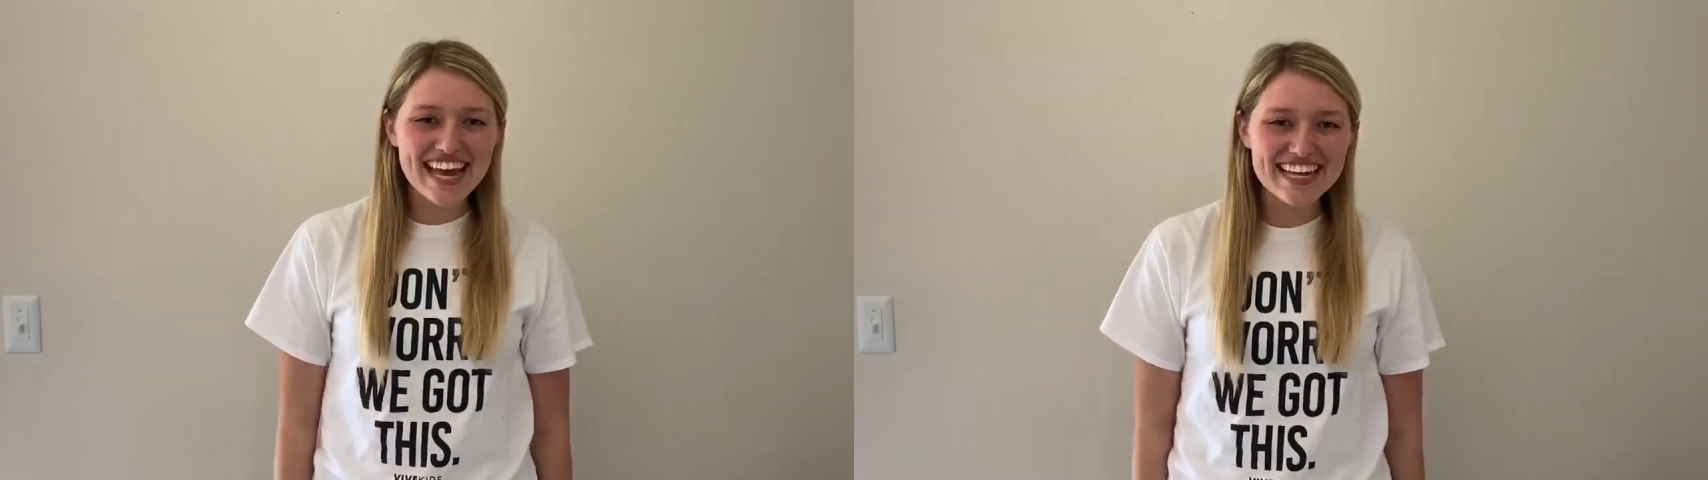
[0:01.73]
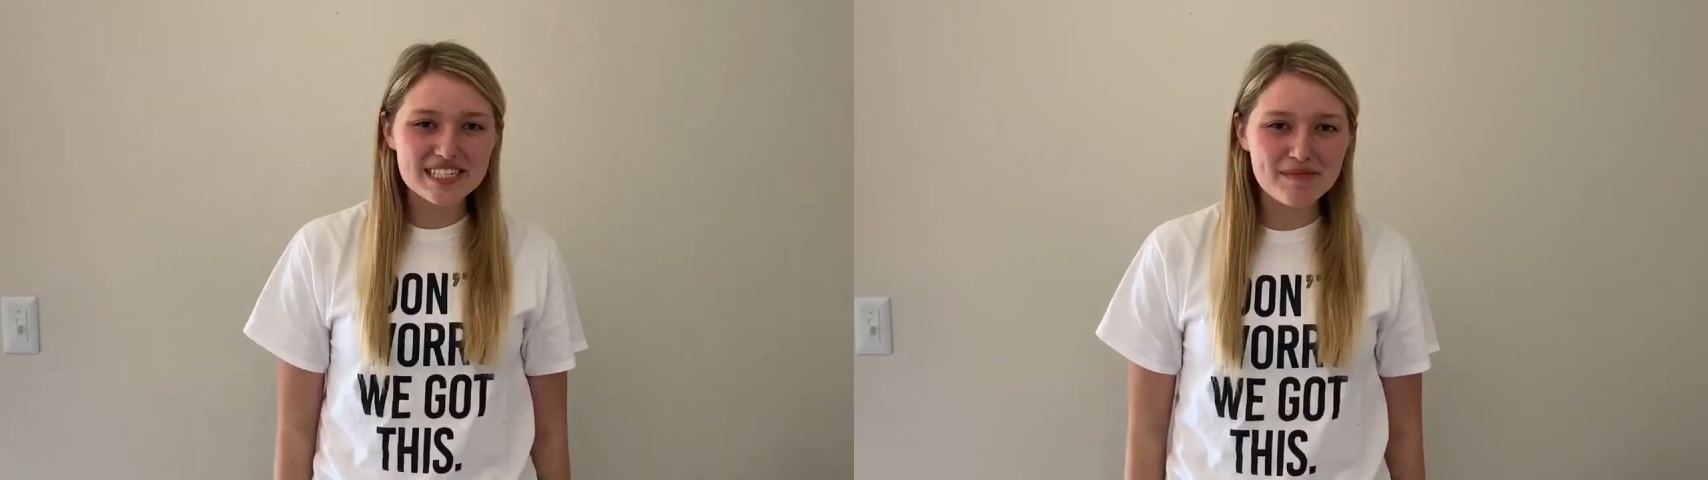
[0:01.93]

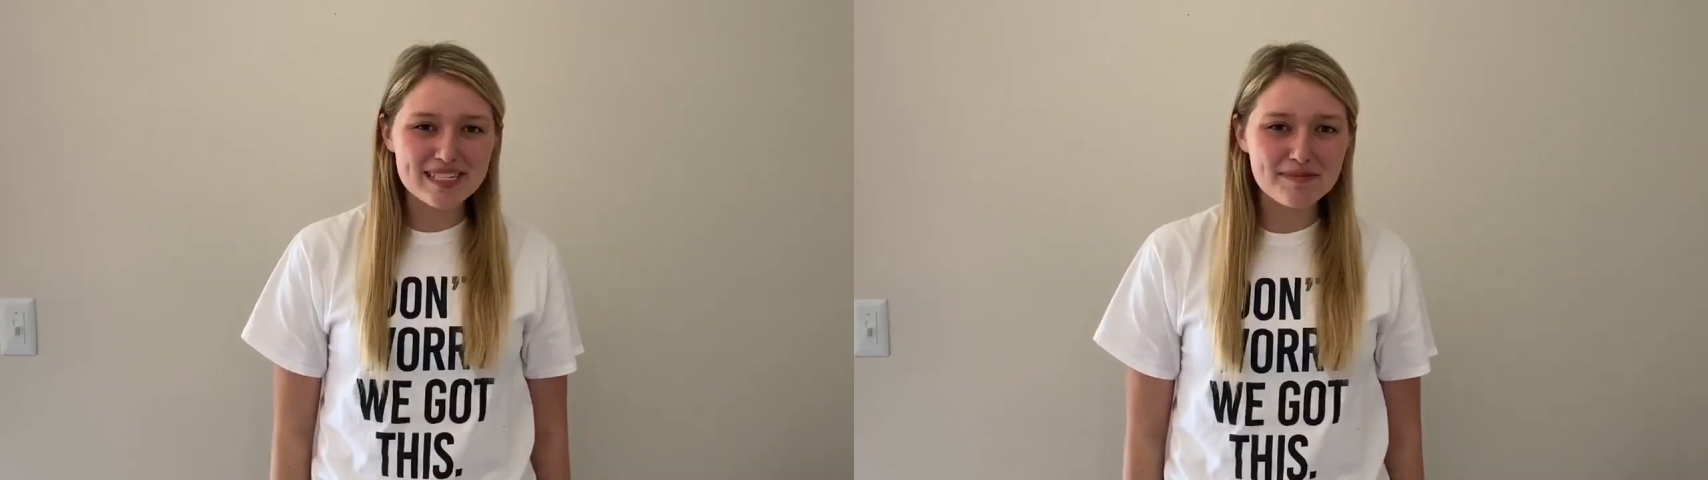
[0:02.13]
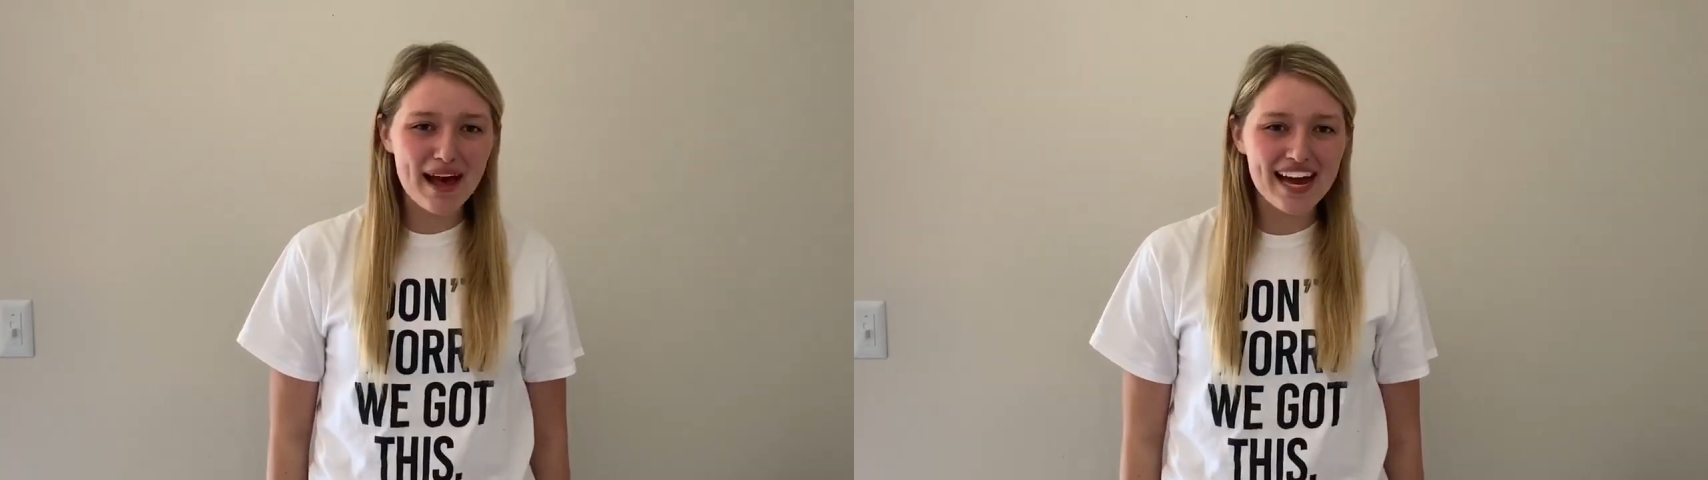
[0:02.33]
It's
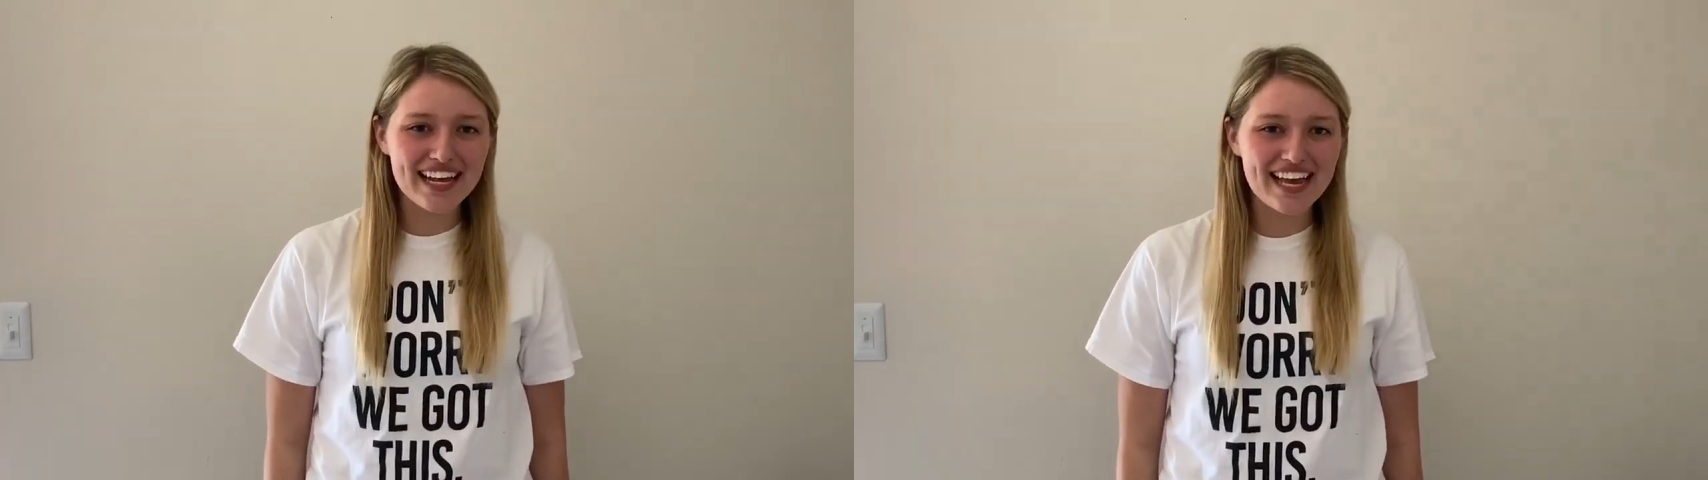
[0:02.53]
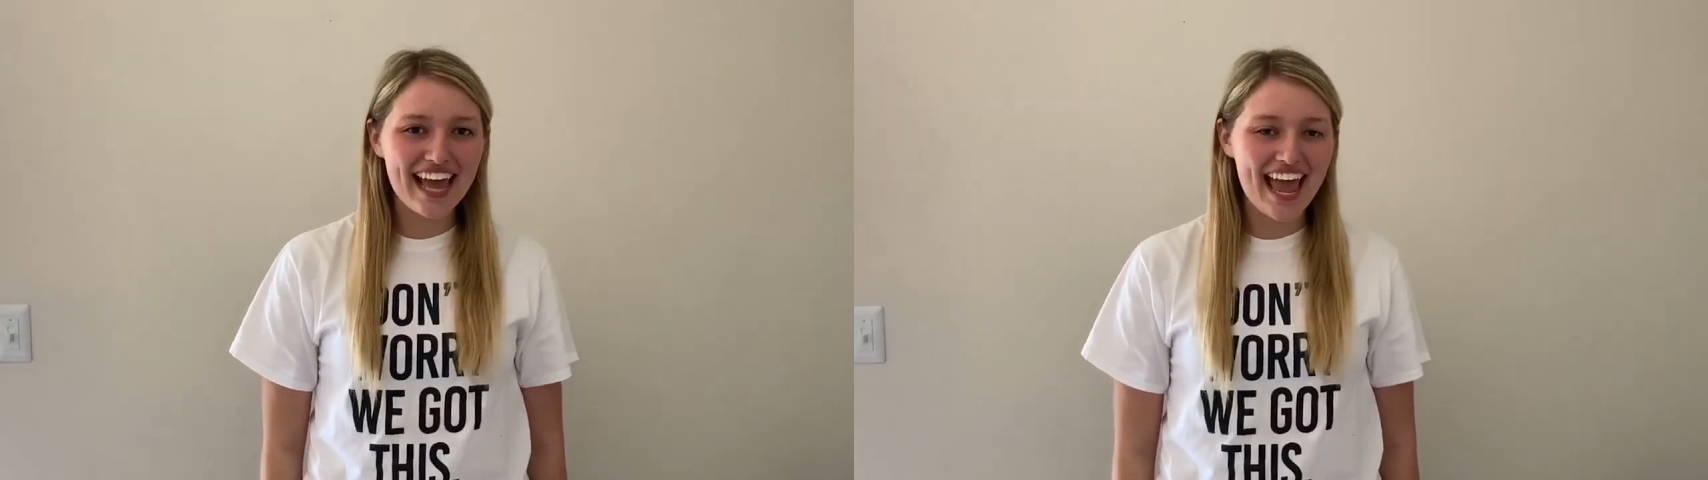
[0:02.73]
Miss
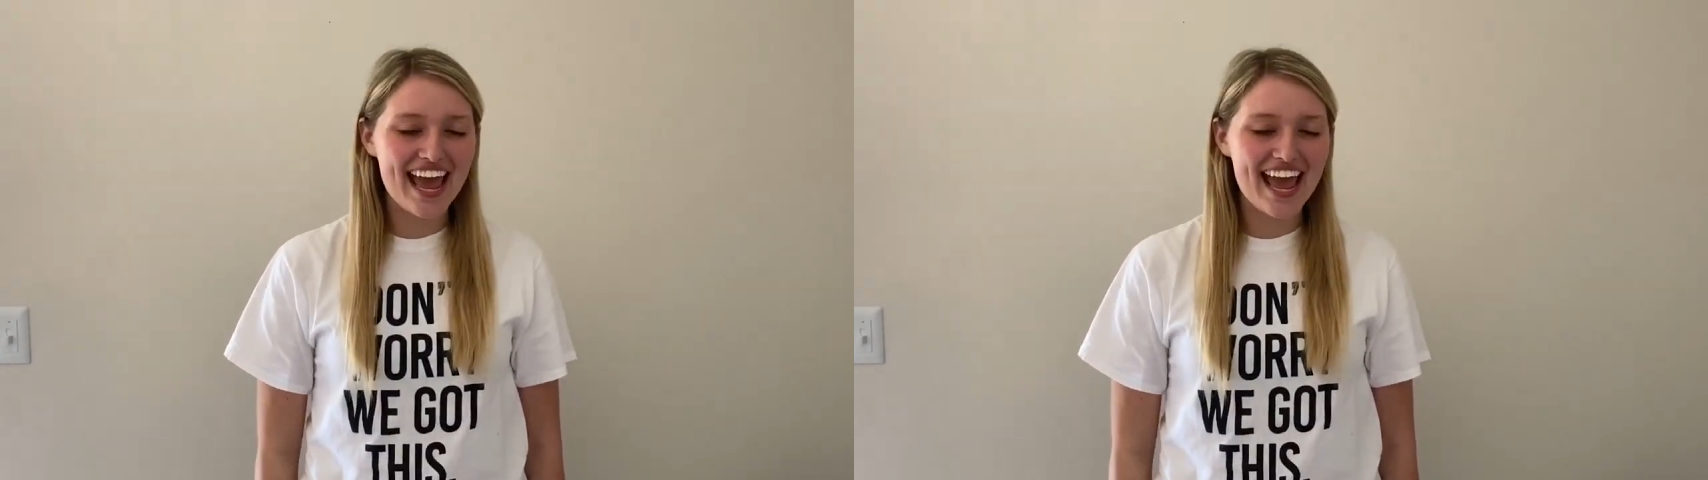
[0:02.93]
Maddie,